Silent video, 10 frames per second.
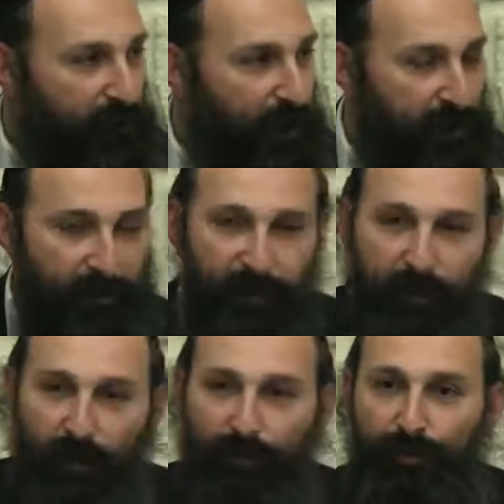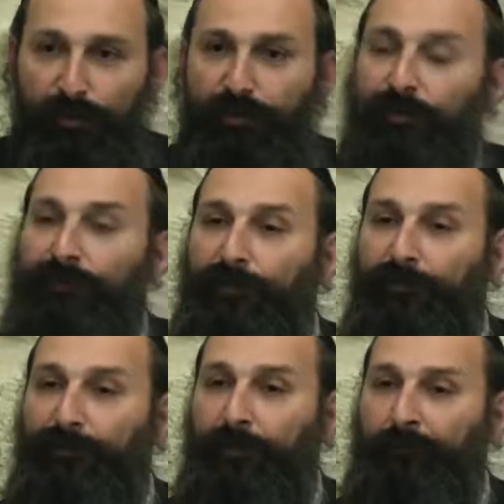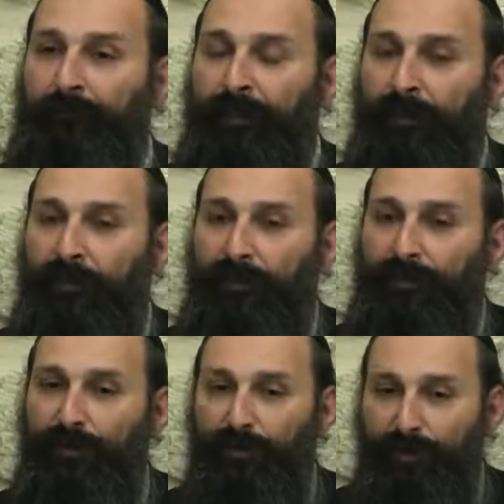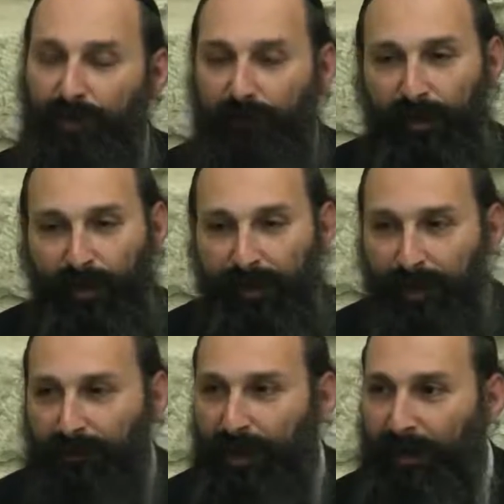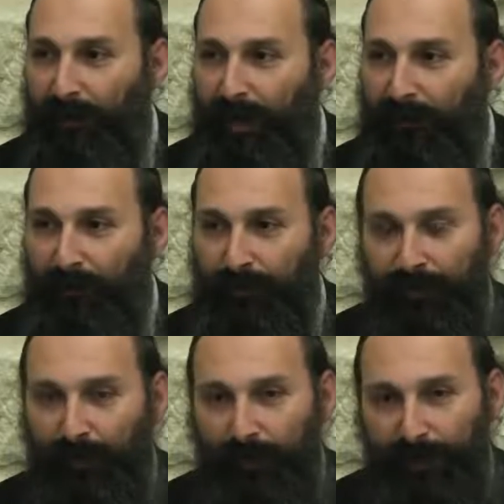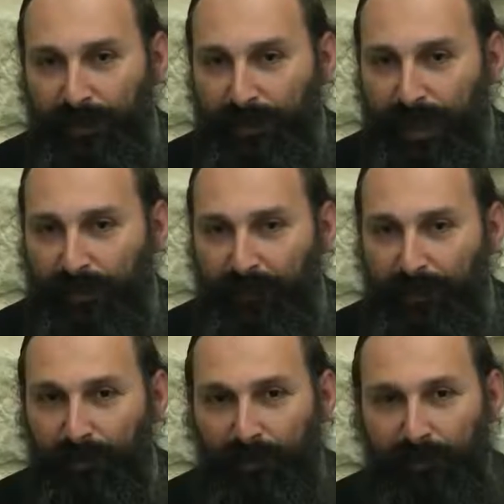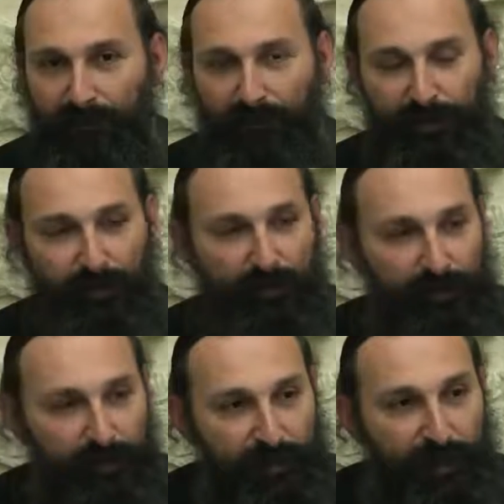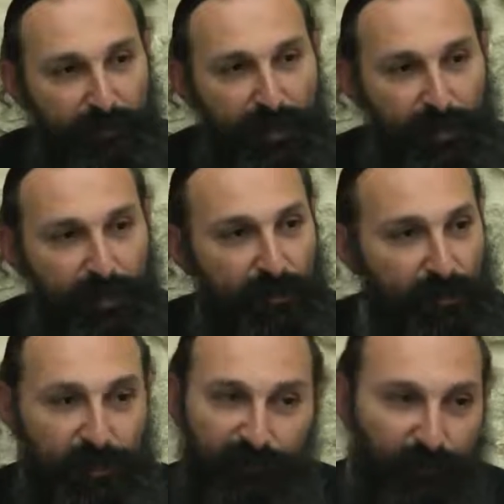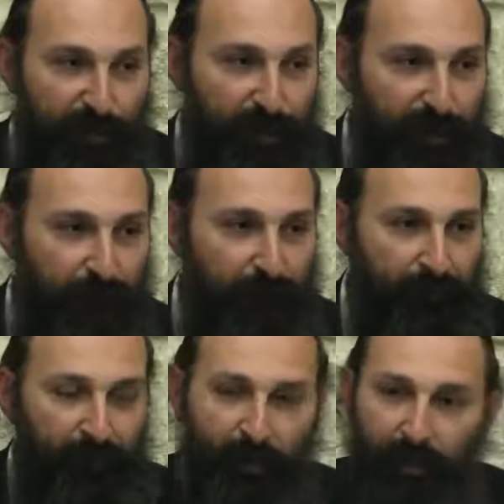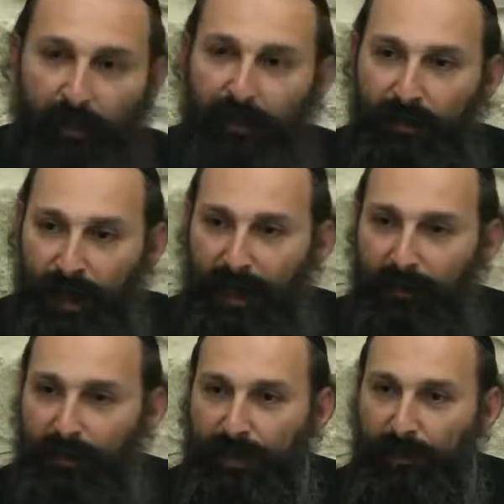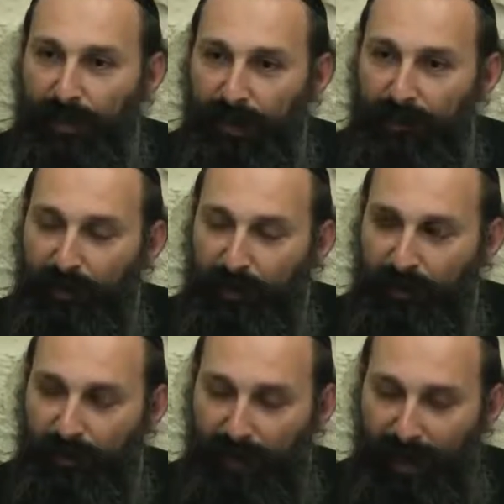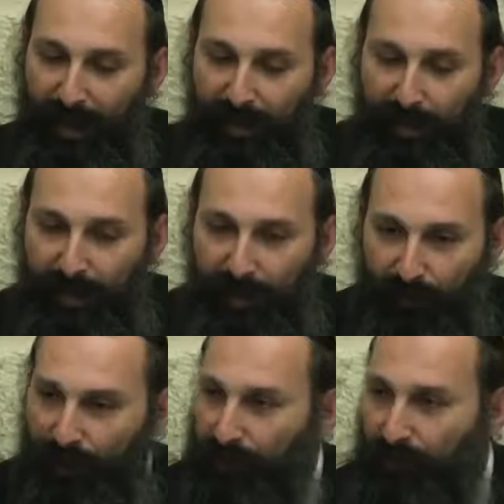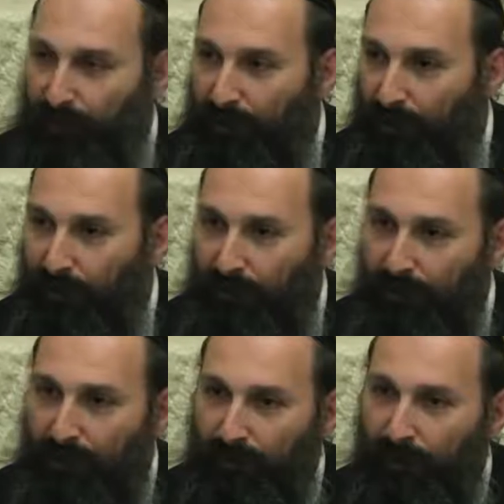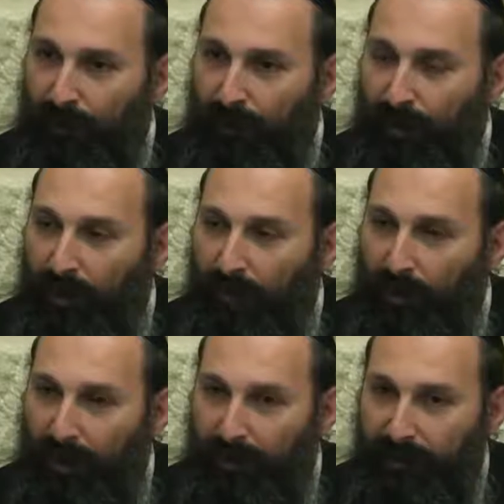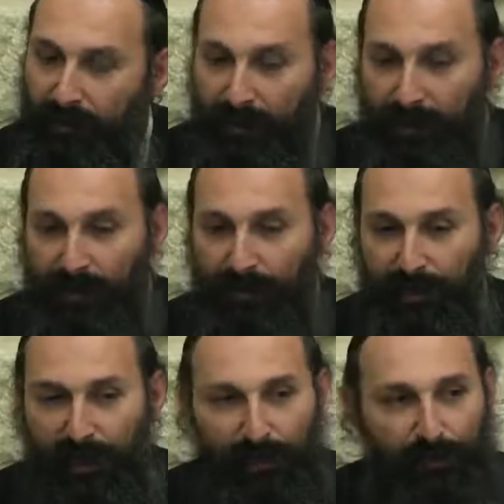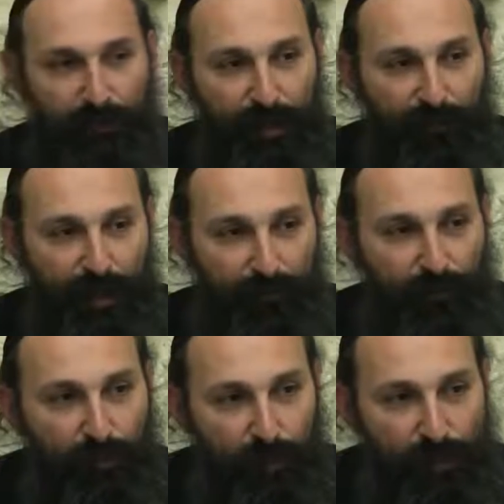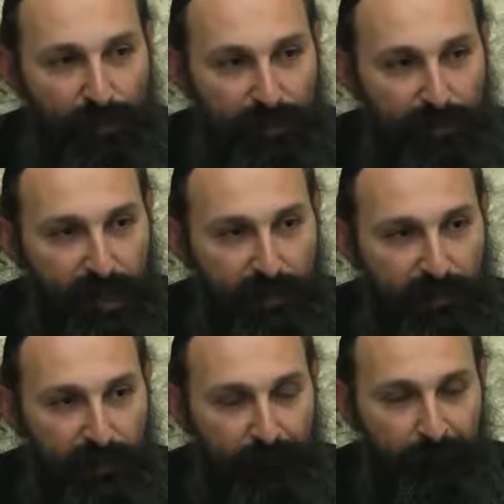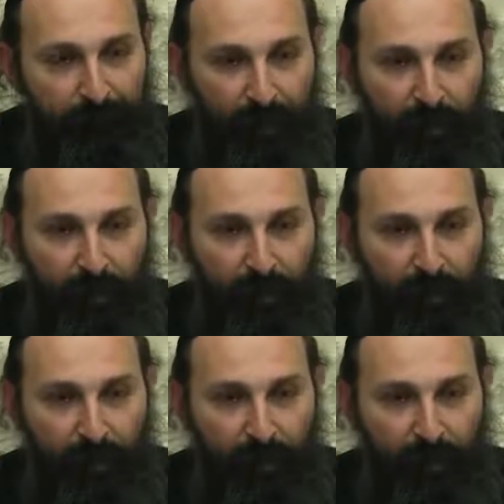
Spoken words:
Shabbat, and eat kosher, and so forth. So you can recognize right away, and when there's too much excitement going for a certain direction that is forbidden, then you say, okay, the energy is directed to the wrong place. Needless to say, too much of that will cause a disaster.